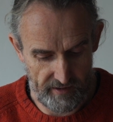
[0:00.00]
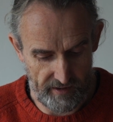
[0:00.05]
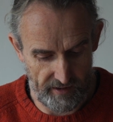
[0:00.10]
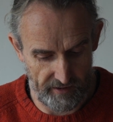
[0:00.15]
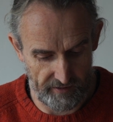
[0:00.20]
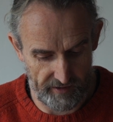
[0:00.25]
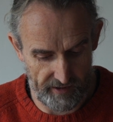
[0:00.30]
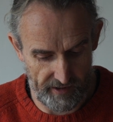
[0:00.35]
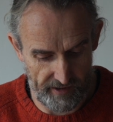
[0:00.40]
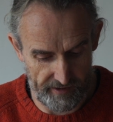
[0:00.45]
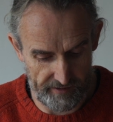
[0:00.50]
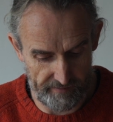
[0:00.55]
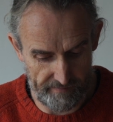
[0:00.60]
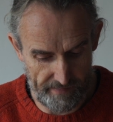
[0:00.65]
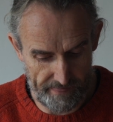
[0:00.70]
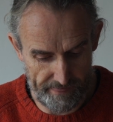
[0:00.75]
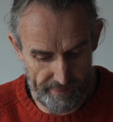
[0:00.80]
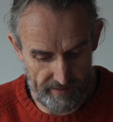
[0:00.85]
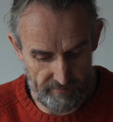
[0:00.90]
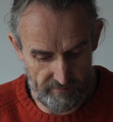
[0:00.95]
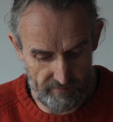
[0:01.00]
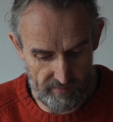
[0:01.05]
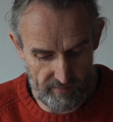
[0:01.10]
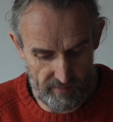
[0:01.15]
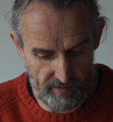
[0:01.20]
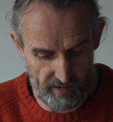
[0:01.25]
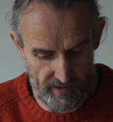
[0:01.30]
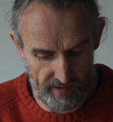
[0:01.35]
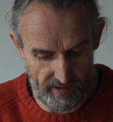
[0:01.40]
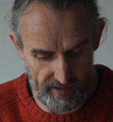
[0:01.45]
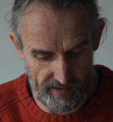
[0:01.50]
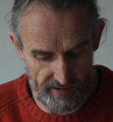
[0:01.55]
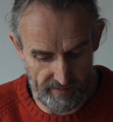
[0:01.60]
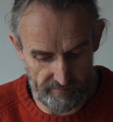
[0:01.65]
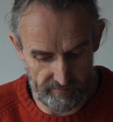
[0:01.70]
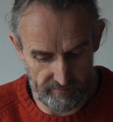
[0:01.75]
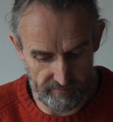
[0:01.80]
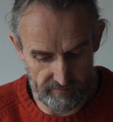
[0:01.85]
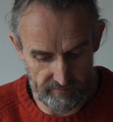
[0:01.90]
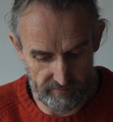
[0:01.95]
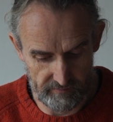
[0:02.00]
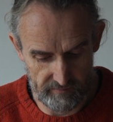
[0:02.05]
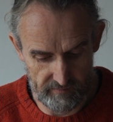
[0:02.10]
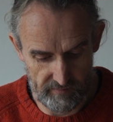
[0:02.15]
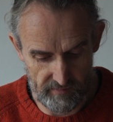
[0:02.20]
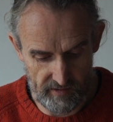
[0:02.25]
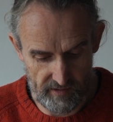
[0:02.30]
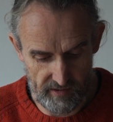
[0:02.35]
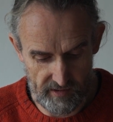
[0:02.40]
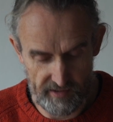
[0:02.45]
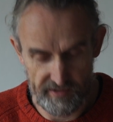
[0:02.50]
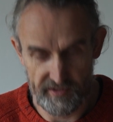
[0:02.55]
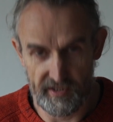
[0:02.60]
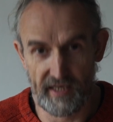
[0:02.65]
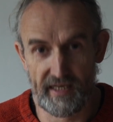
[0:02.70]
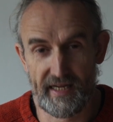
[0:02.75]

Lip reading: Okay. The